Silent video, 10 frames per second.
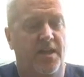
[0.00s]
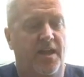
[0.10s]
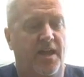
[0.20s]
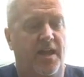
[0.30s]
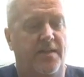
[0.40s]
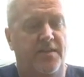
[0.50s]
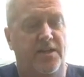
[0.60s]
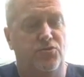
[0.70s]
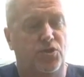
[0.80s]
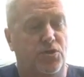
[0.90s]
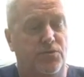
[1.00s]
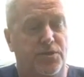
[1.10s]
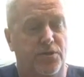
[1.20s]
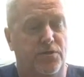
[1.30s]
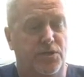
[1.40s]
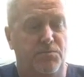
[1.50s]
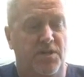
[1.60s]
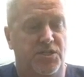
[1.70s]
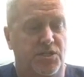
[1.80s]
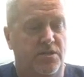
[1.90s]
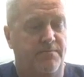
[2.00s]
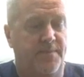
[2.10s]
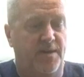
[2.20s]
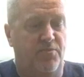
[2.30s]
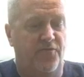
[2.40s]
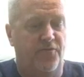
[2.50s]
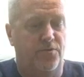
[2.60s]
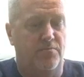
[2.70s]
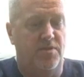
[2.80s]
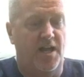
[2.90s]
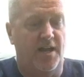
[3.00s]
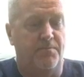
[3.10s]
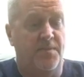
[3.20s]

and they don't show the dirt as much, so I prefer the black.